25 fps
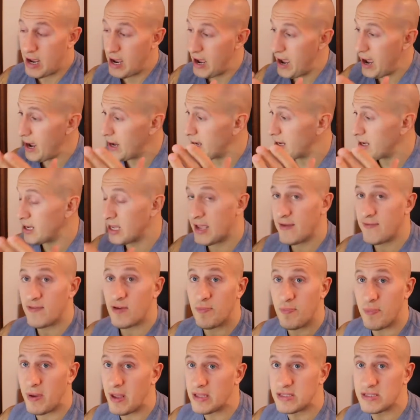I can give you
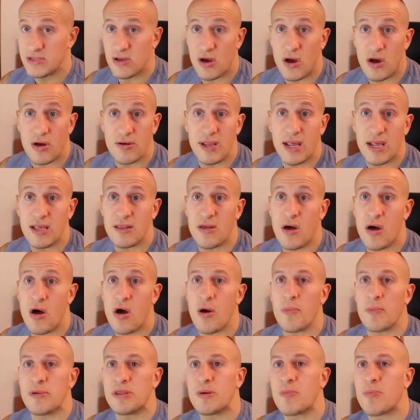pizza all day
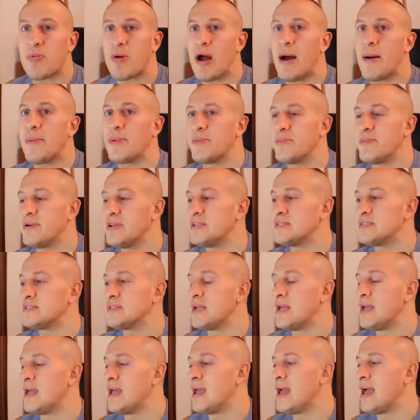long. But the problem is,
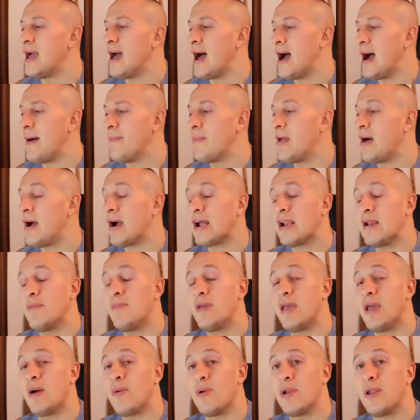I'm not going to
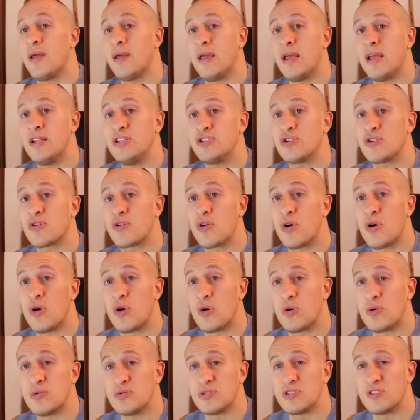be able to hit your
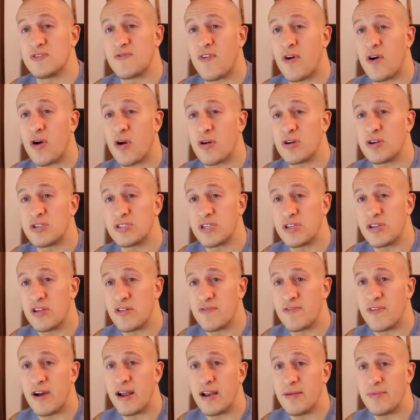goals as far as like your
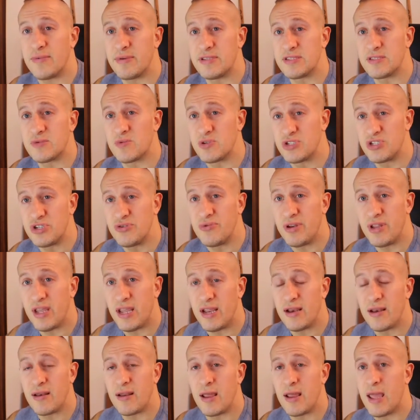vitamins, what you
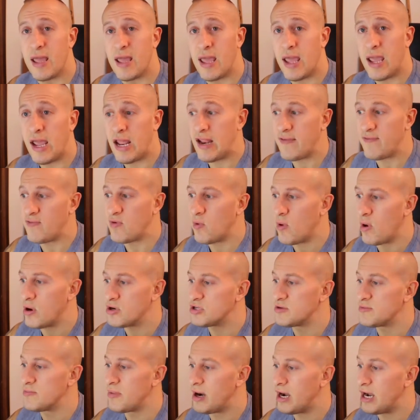need. And if you want
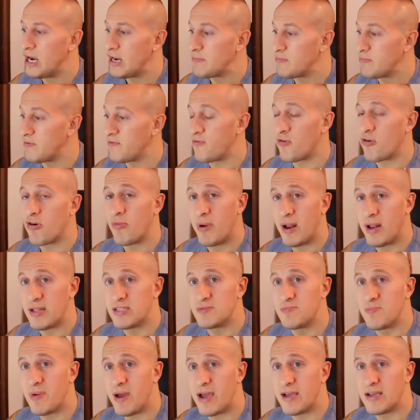your body to perform at its
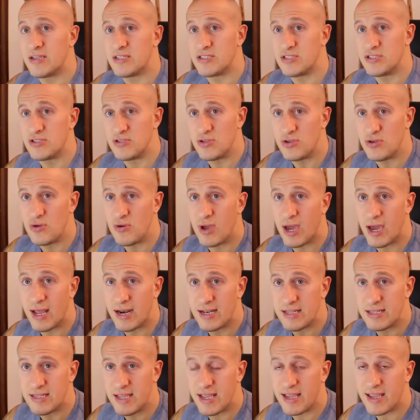best, you got
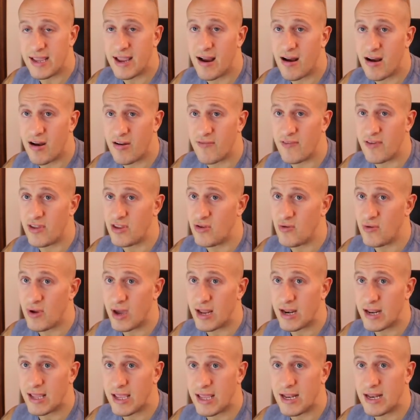to take care of it, and you
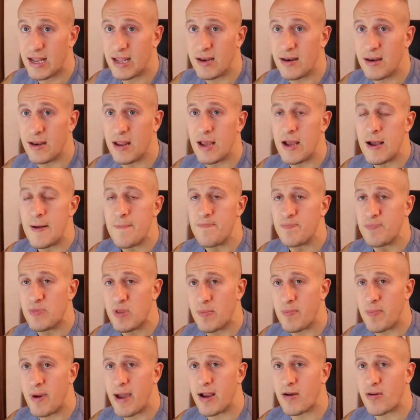got to get in the
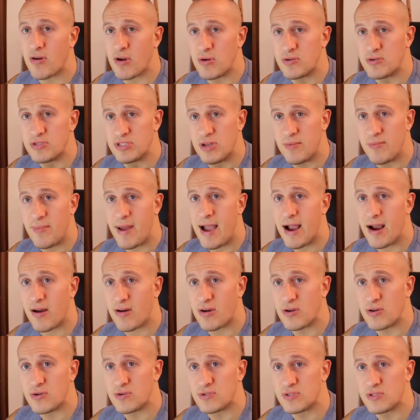micros and the
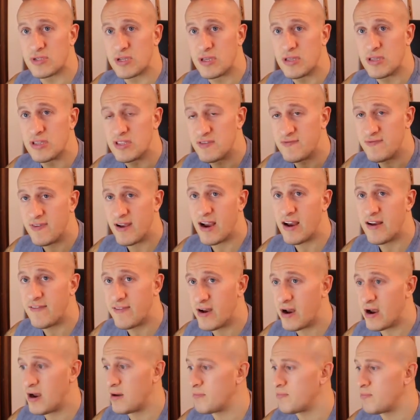macros. It's very,
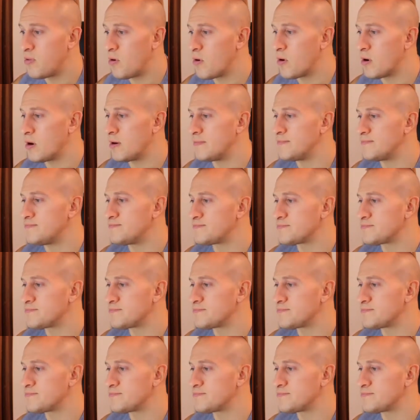very important.